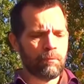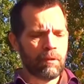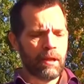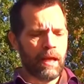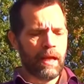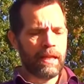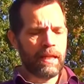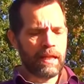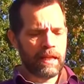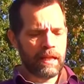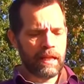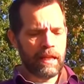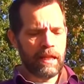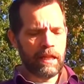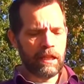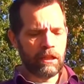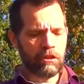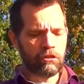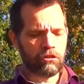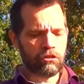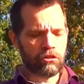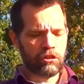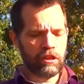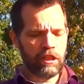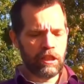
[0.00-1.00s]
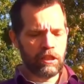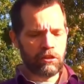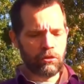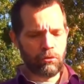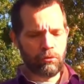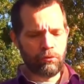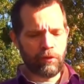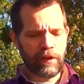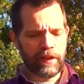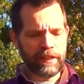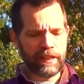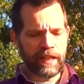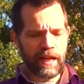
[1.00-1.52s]
And the kings need to
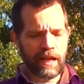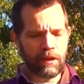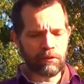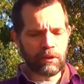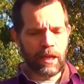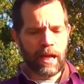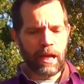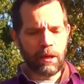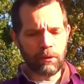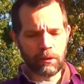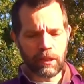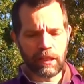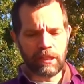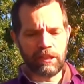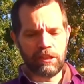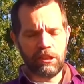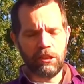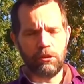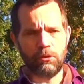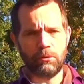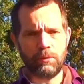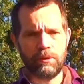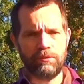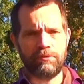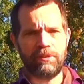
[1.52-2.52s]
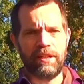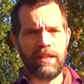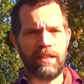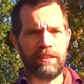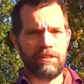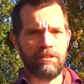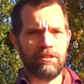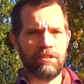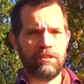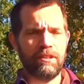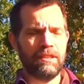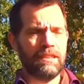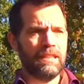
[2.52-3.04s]
find out how they deal with
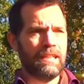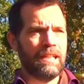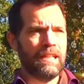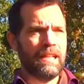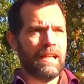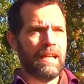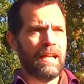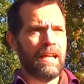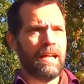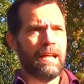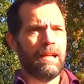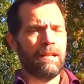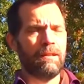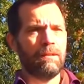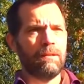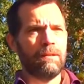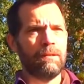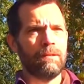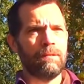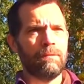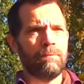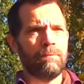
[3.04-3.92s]
that. And,